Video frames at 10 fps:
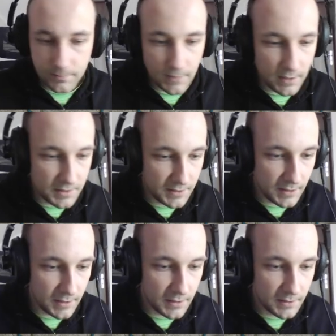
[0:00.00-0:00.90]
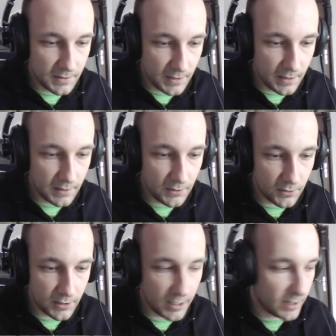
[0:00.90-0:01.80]
I say, take your
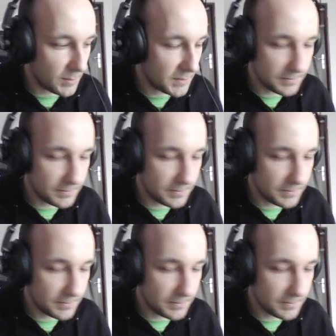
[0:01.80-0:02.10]
time.